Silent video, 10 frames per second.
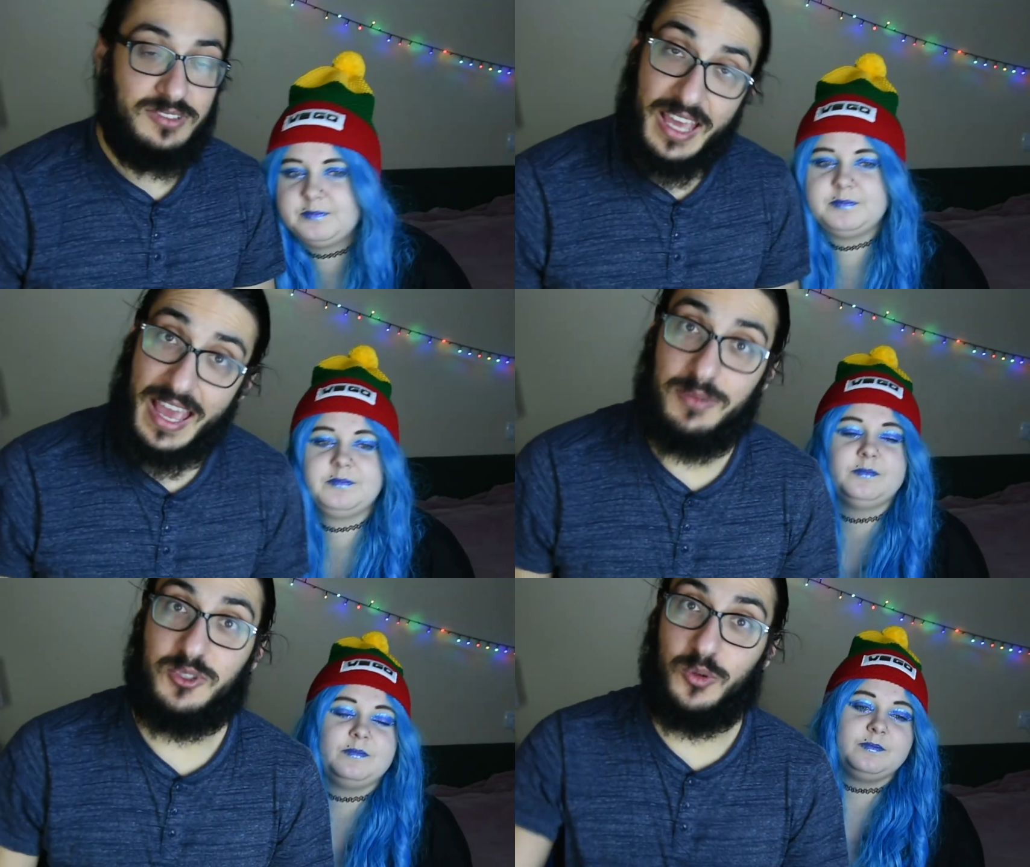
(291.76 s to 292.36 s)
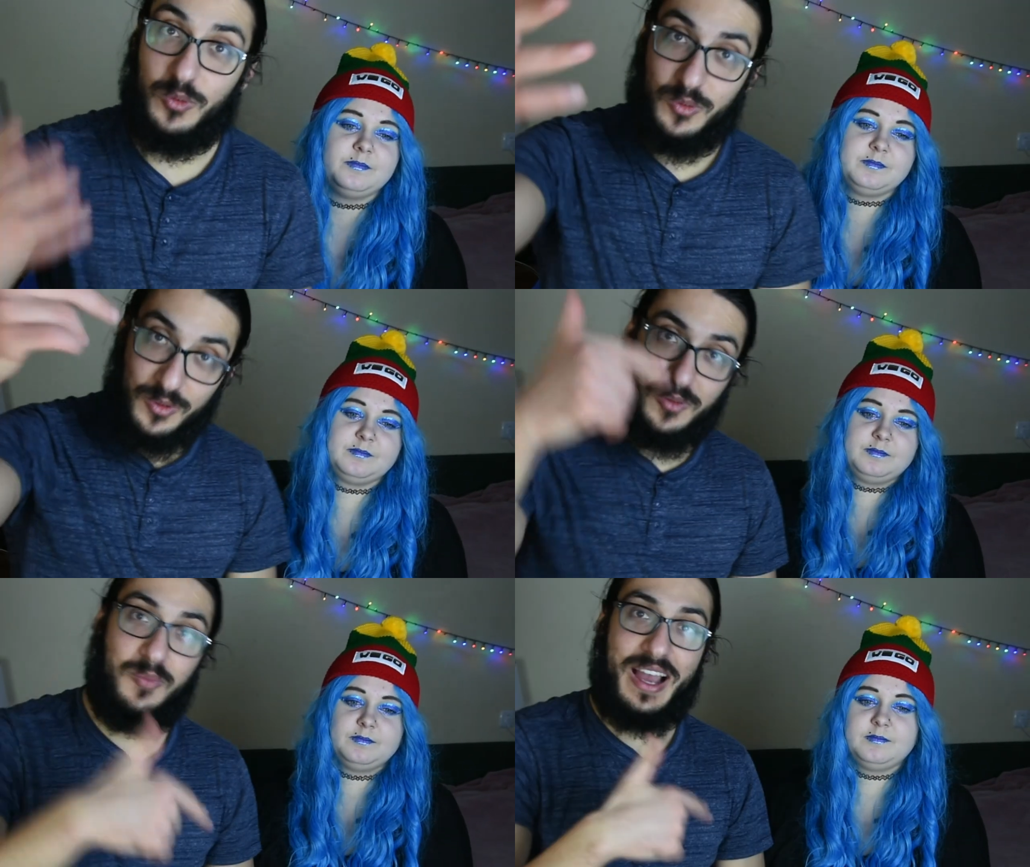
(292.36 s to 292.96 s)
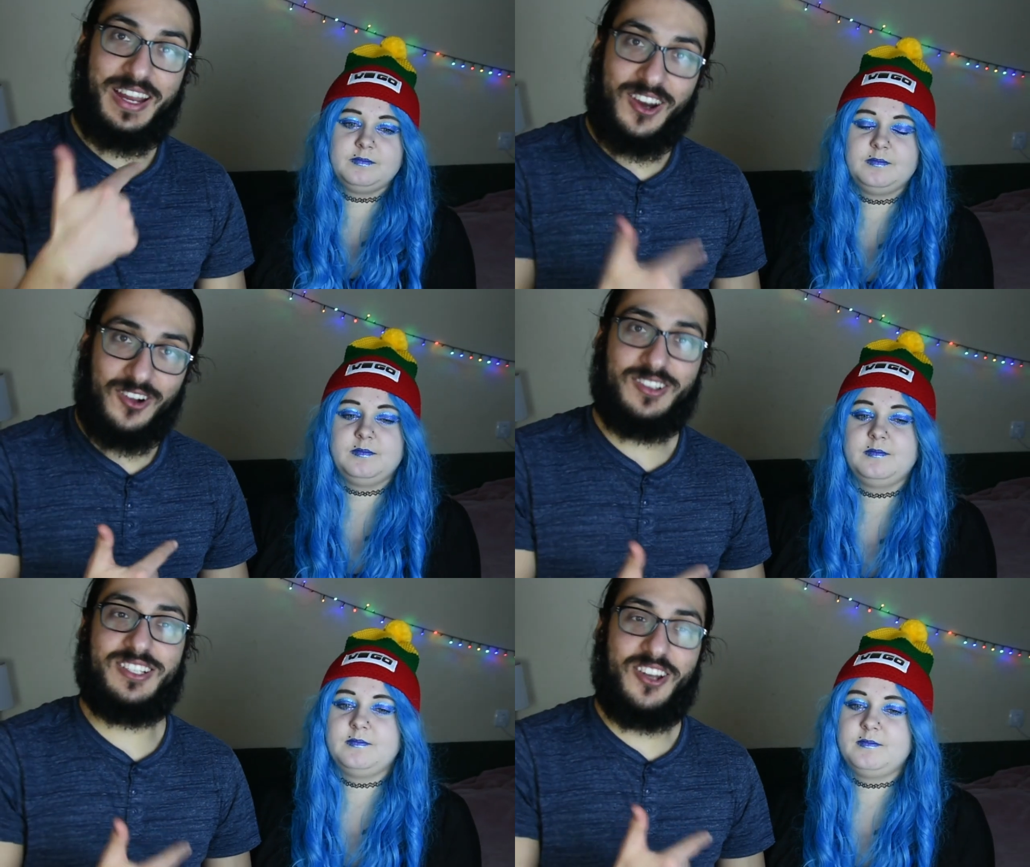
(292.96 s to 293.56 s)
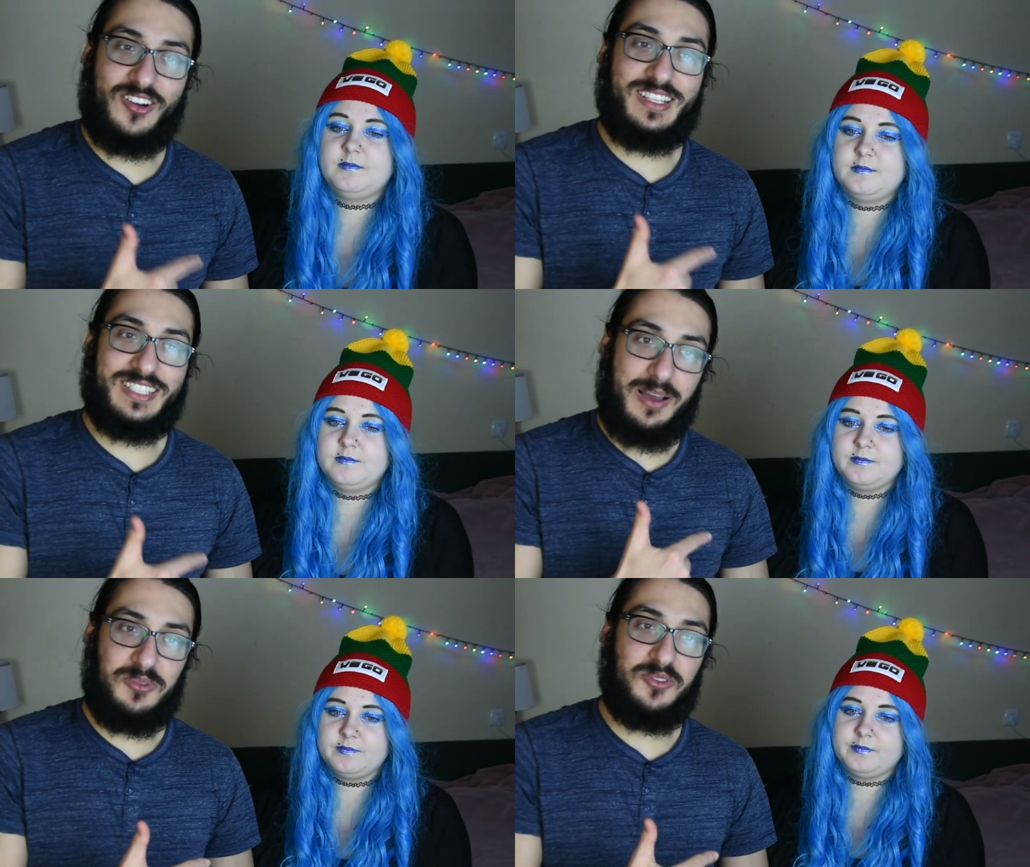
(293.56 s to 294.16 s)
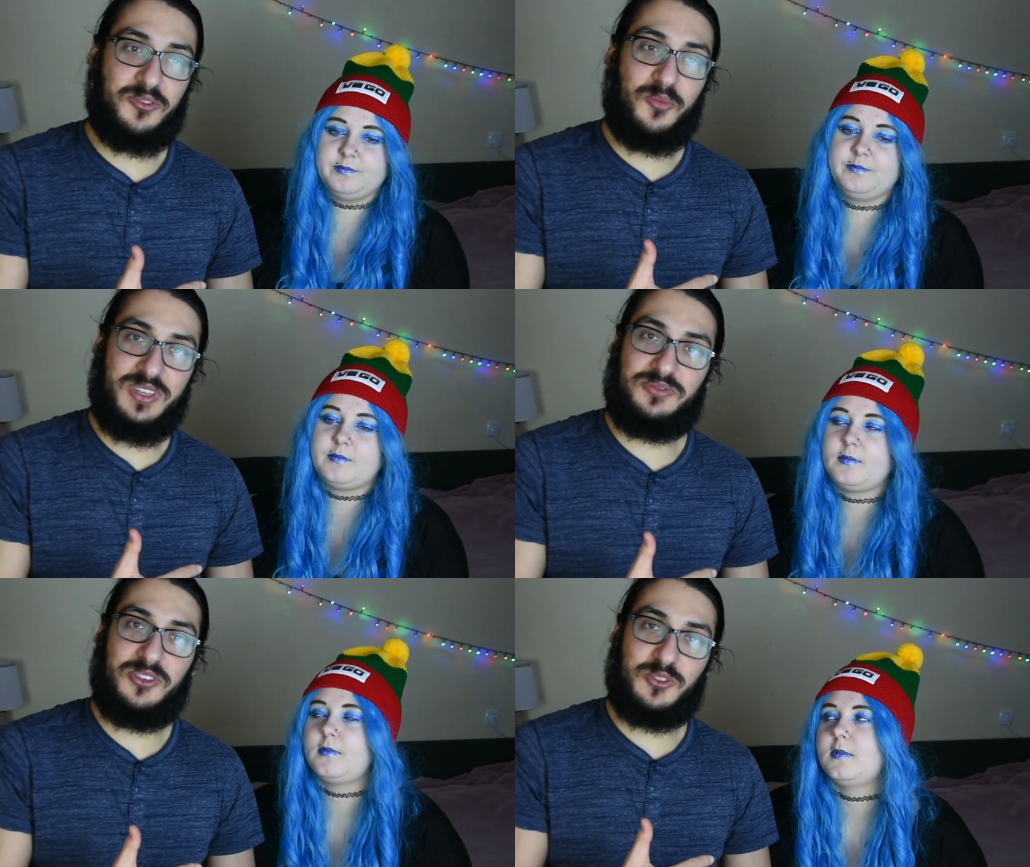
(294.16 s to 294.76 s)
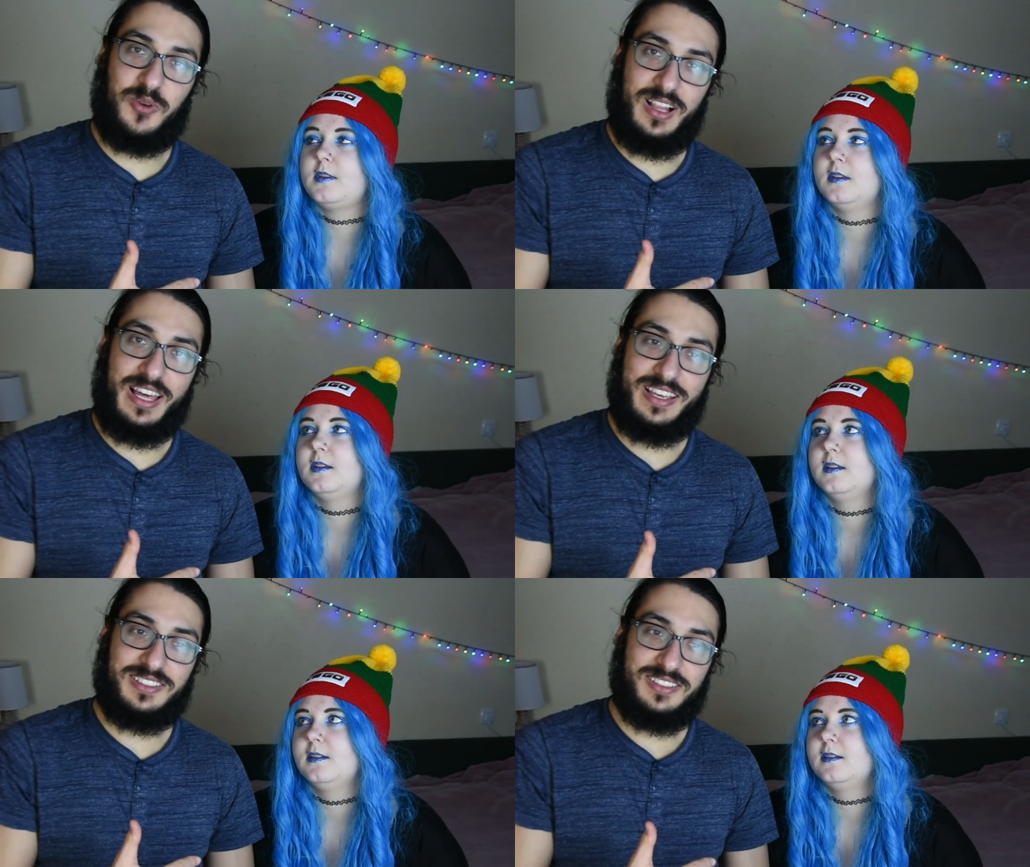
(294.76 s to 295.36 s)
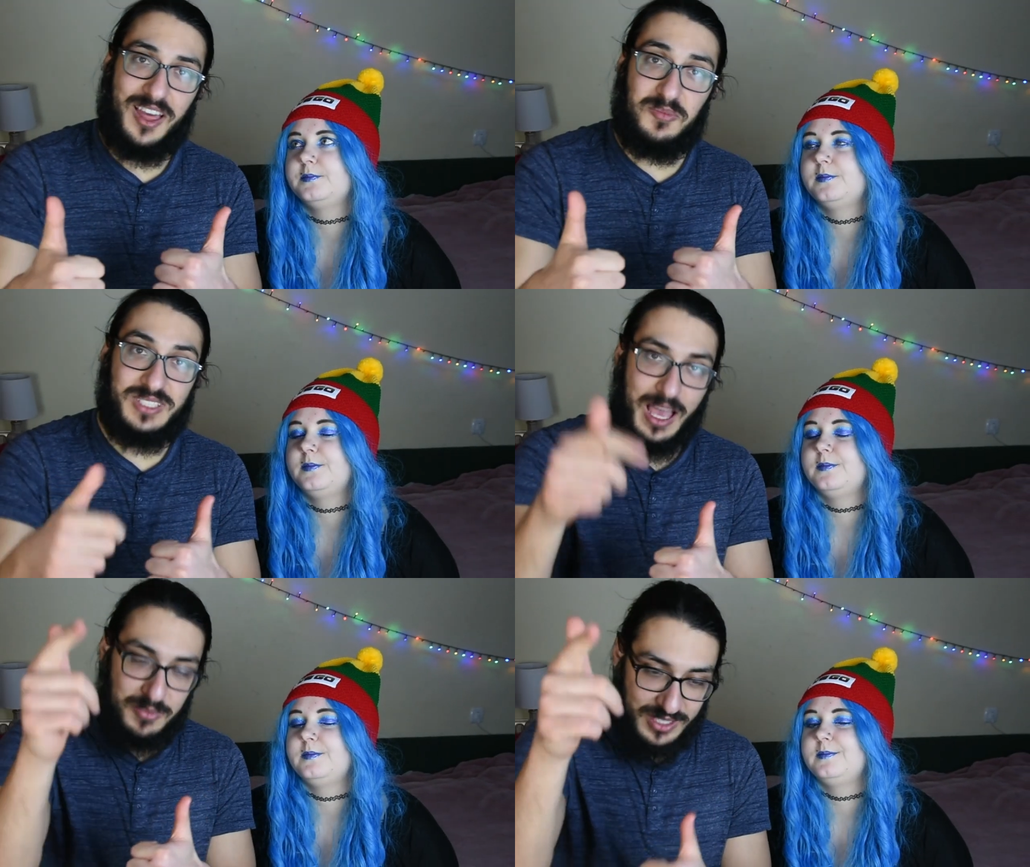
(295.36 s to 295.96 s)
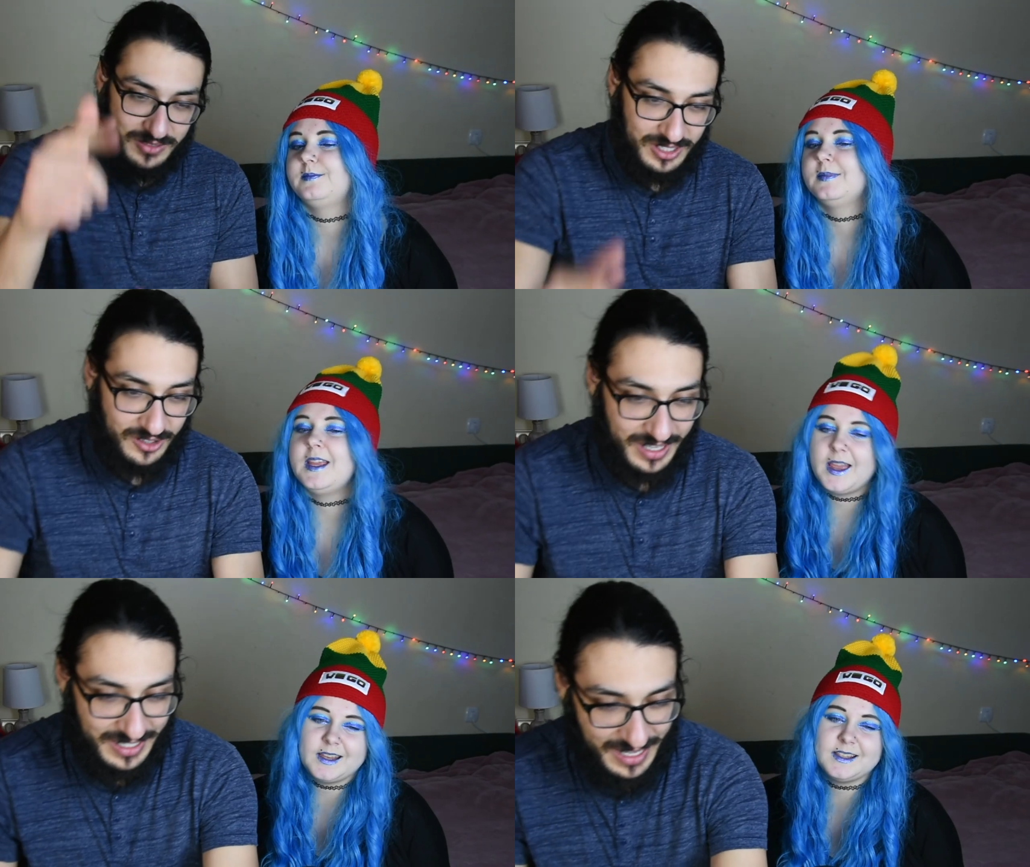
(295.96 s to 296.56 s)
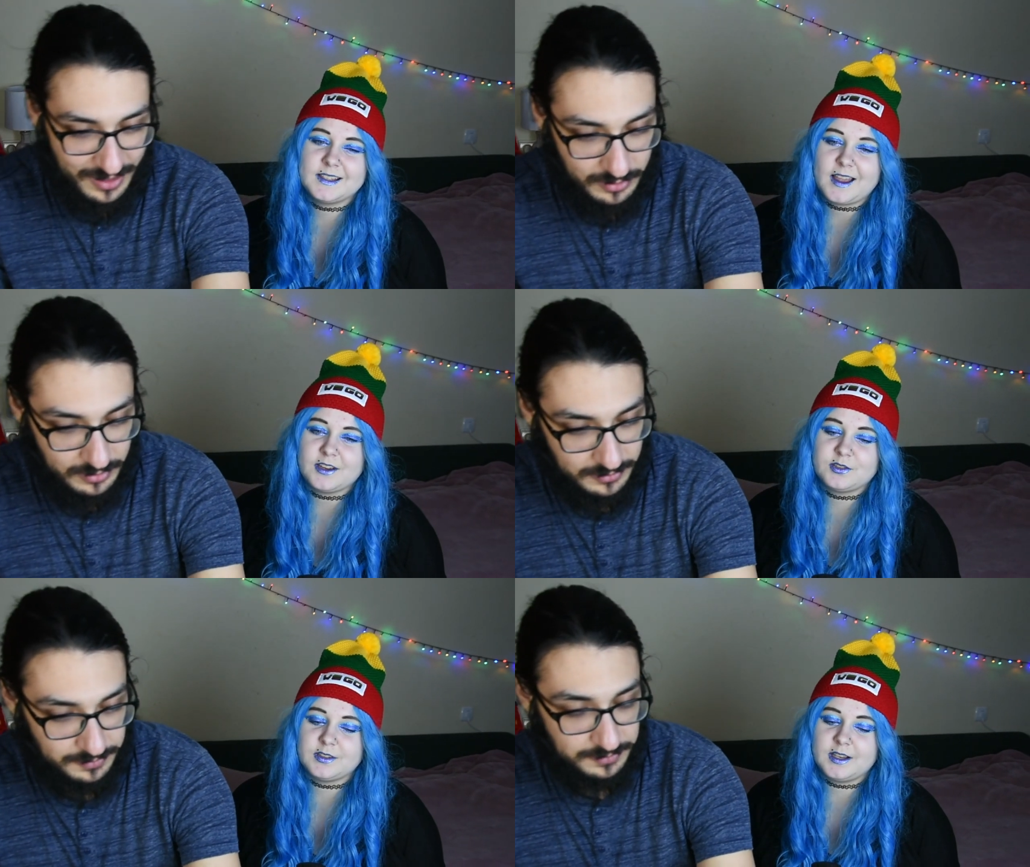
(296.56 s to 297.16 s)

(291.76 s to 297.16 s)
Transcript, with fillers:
Speaker 1: Damn, so my girl is learning something from this video as well, guys. Thumbs up this video right
Speaker 2: now. And this guy should